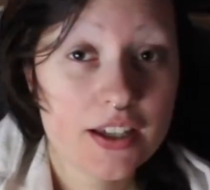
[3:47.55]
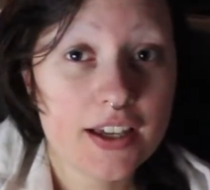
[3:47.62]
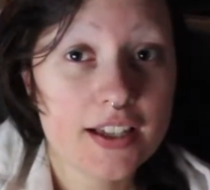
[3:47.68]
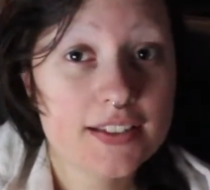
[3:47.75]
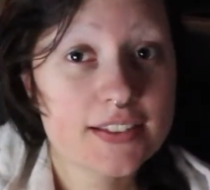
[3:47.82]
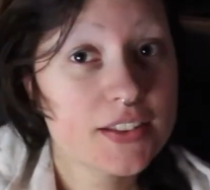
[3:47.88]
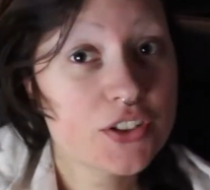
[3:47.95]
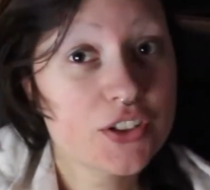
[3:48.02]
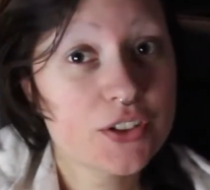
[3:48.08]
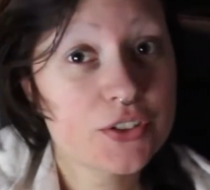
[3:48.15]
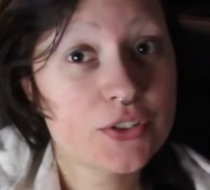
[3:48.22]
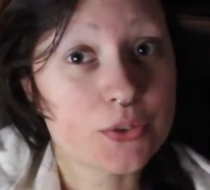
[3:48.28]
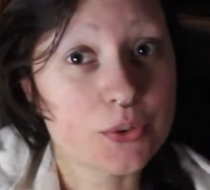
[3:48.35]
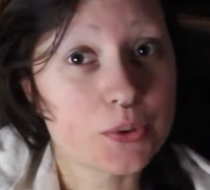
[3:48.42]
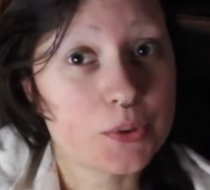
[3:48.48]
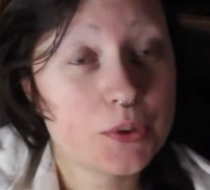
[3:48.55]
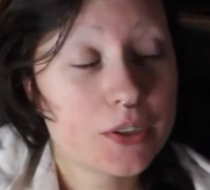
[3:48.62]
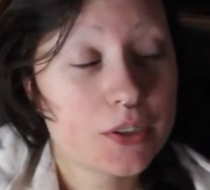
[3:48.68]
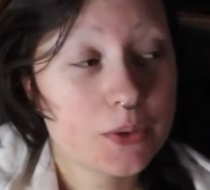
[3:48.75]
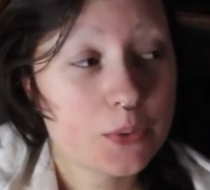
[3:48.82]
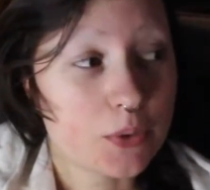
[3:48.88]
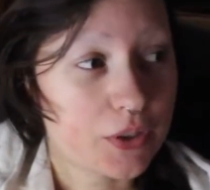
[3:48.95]
it's as usual
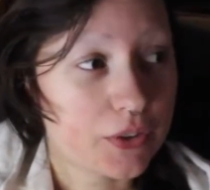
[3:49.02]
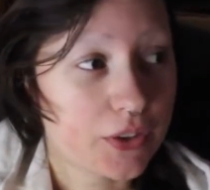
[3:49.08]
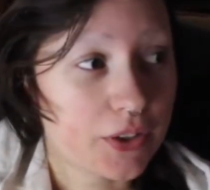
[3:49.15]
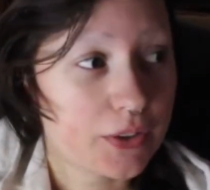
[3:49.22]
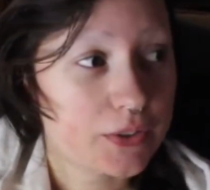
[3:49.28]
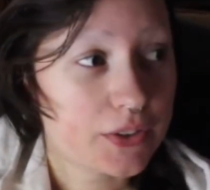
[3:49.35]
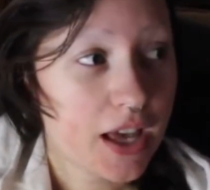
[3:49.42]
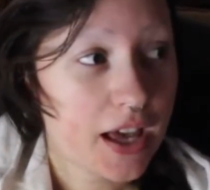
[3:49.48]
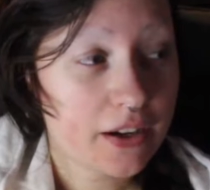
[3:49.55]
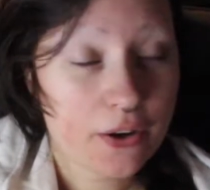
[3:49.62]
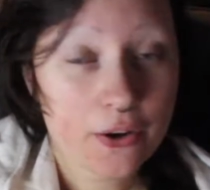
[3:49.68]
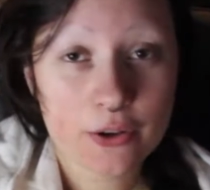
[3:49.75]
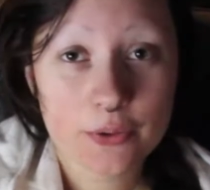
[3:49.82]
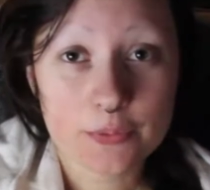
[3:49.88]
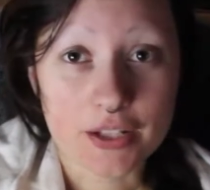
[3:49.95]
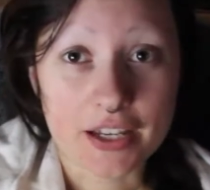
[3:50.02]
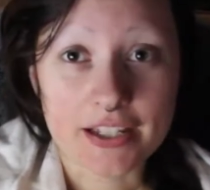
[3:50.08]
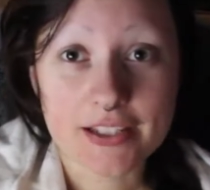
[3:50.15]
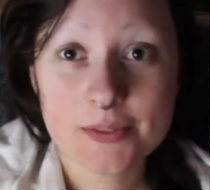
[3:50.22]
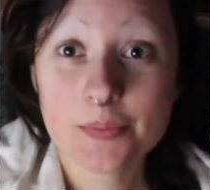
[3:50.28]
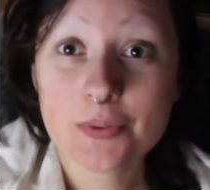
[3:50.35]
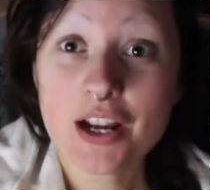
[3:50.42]
one of those at home
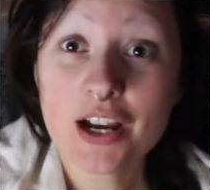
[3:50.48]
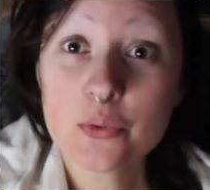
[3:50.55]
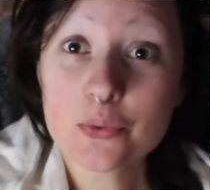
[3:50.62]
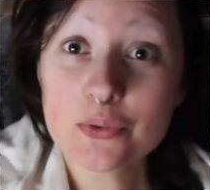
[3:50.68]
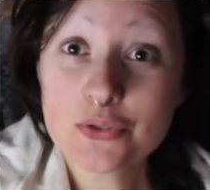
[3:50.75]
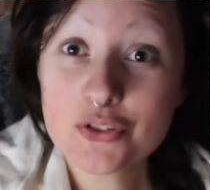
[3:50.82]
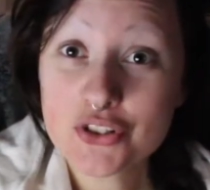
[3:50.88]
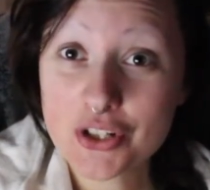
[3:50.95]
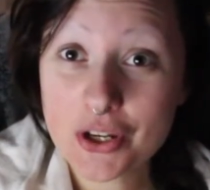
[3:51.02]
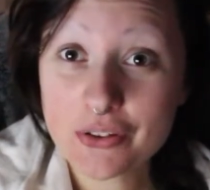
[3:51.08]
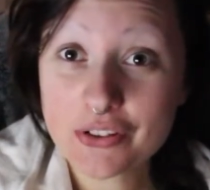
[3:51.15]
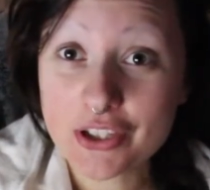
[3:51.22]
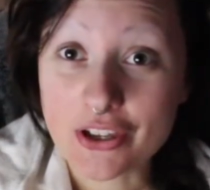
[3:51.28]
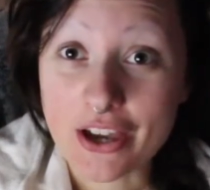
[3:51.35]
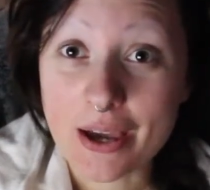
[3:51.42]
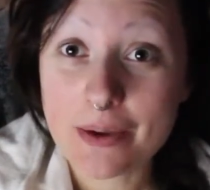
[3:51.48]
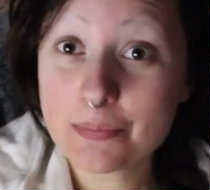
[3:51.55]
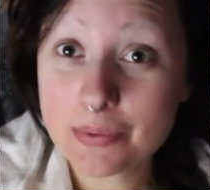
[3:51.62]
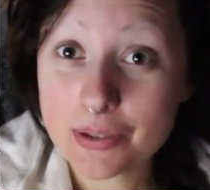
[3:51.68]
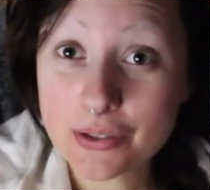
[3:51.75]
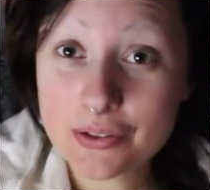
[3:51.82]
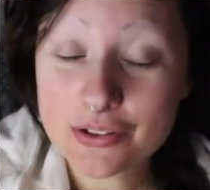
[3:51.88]
days, but I will show you how
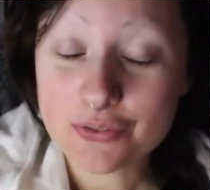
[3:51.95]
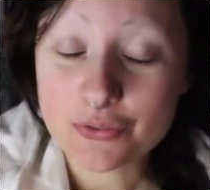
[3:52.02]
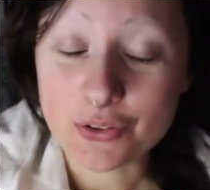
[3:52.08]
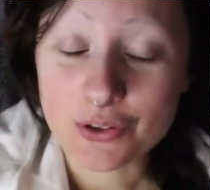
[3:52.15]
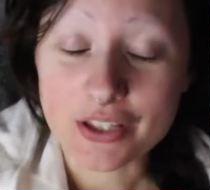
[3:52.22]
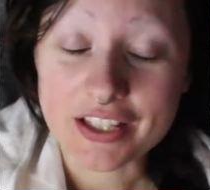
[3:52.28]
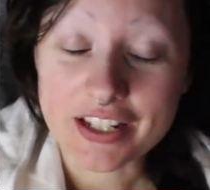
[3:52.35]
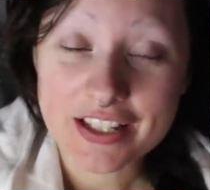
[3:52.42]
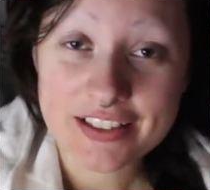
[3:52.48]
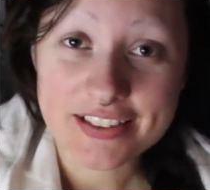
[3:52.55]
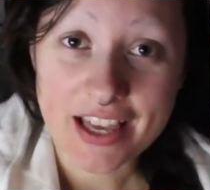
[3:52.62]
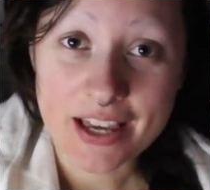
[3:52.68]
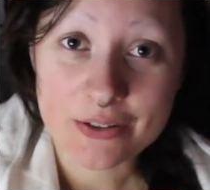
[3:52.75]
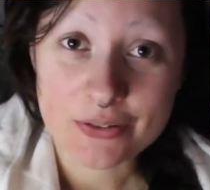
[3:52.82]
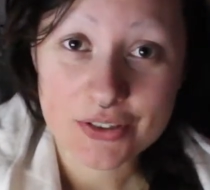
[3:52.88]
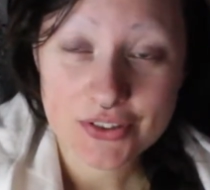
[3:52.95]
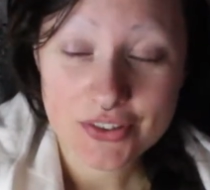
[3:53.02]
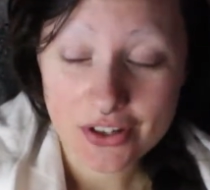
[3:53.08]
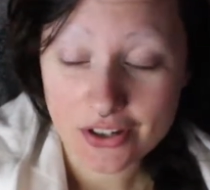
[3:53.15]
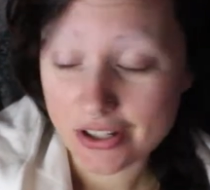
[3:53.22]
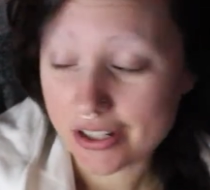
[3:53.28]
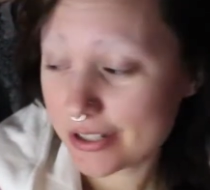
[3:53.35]
beautiful it is
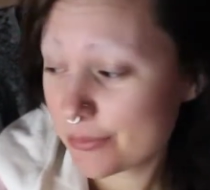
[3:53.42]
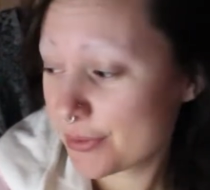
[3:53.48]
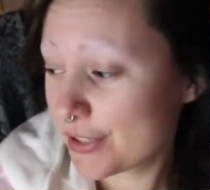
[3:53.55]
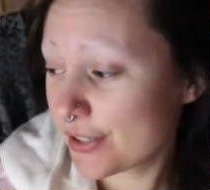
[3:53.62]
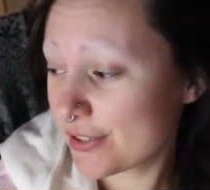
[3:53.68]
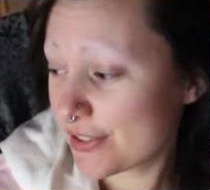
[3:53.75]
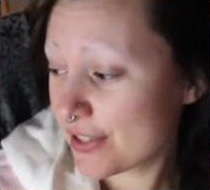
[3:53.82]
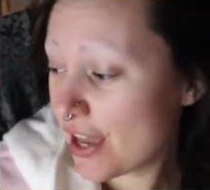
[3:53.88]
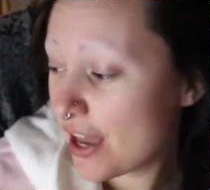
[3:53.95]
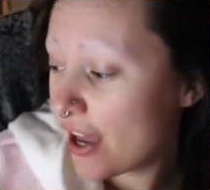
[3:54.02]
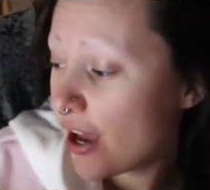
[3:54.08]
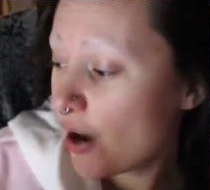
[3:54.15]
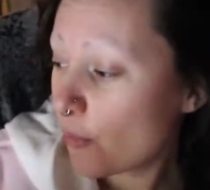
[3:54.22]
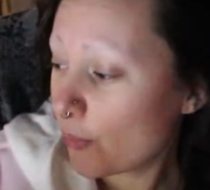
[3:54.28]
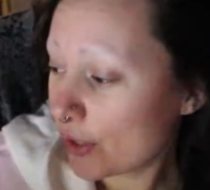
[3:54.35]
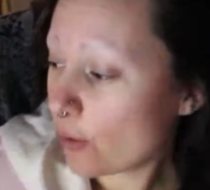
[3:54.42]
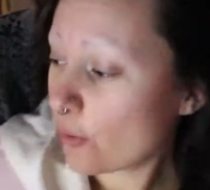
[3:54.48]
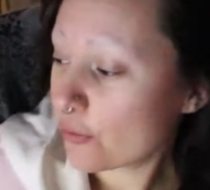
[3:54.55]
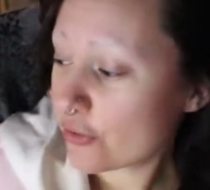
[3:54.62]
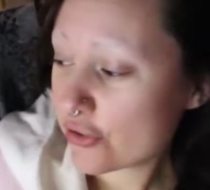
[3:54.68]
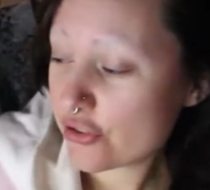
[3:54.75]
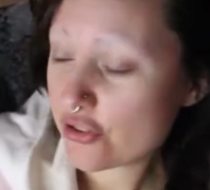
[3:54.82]
outside, because we got
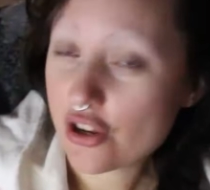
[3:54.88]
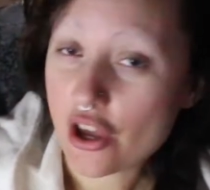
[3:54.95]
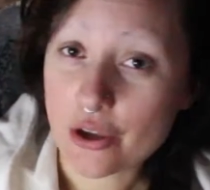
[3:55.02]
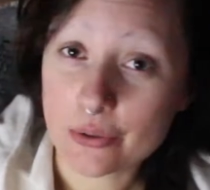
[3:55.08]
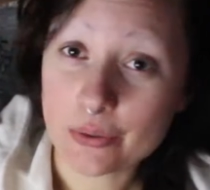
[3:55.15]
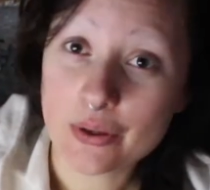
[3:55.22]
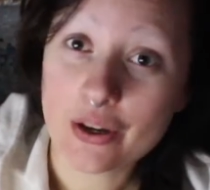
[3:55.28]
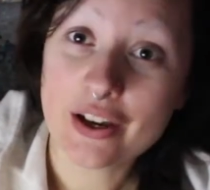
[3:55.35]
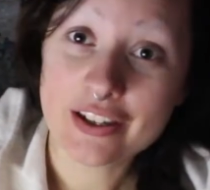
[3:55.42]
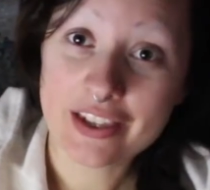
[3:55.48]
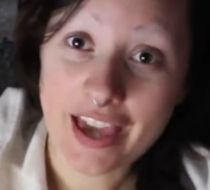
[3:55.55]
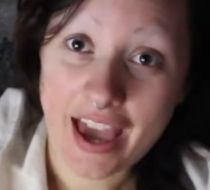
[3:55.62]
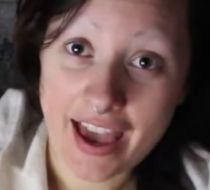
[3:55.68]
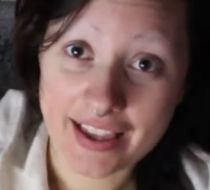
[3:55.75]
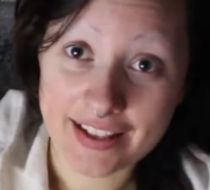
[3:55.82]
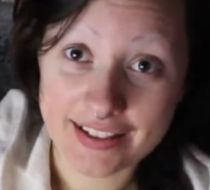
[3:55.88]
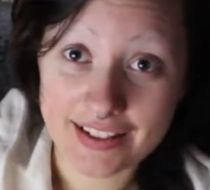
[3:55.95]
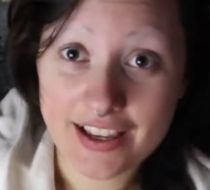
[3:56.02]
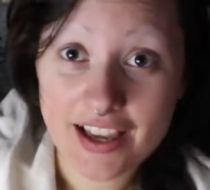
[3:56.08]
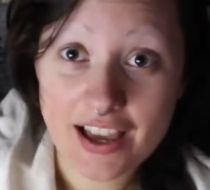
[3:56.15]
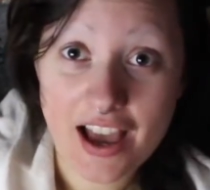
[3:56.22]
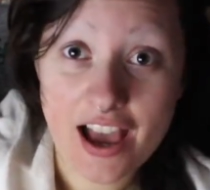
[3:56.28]
snow again
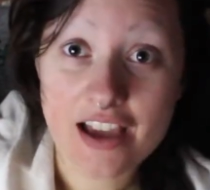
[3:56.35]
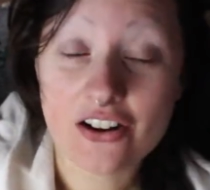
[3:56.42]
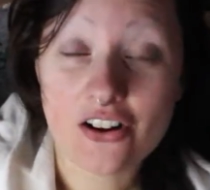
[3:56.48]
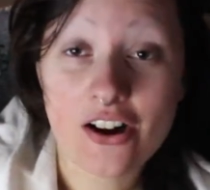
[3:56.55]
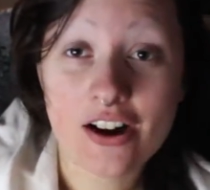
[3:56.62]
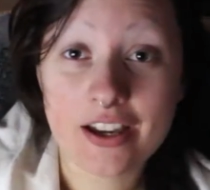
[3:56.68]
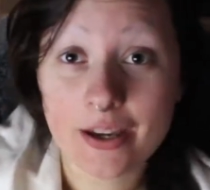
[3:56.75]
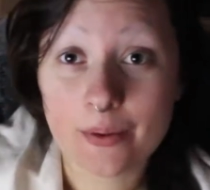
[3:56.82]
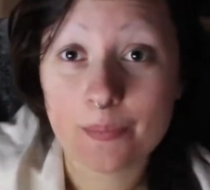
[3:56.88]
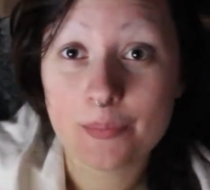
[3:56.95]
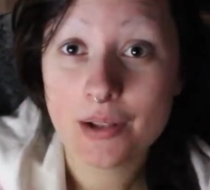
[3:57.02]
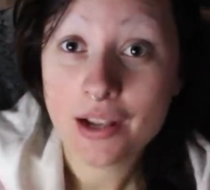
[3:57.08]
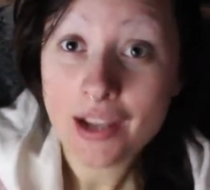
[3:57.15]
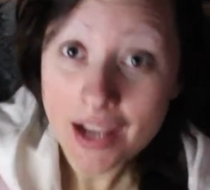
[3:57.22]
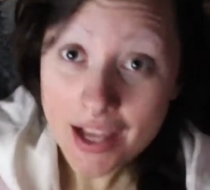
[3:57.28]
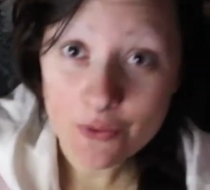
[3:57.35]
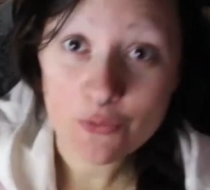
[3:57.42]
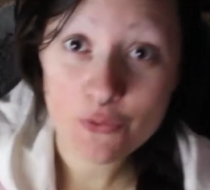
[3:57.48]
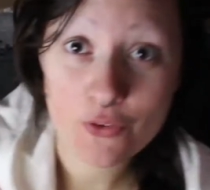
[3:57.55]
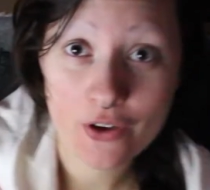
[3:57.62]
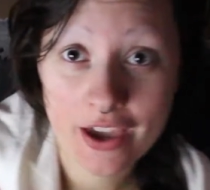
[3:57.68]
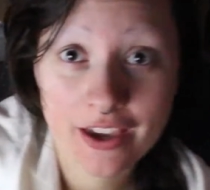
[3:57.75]
and I am
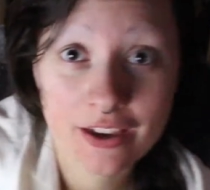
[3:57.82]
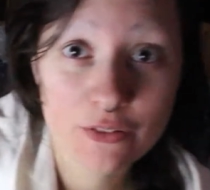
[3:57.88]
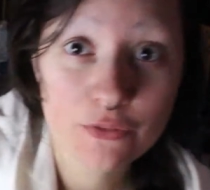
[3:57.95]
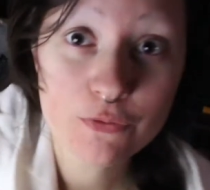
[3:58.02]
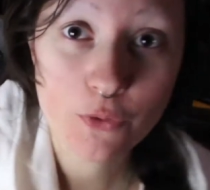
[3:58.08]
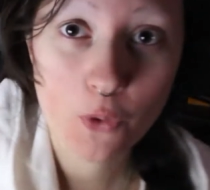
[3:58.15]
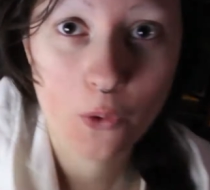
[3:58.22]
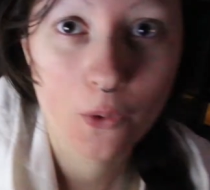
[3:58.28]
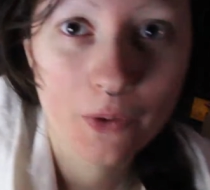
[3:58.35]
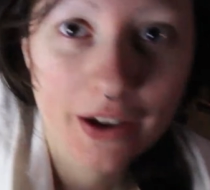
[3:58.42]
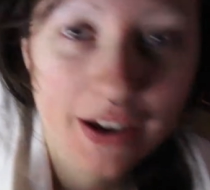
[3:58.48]
living for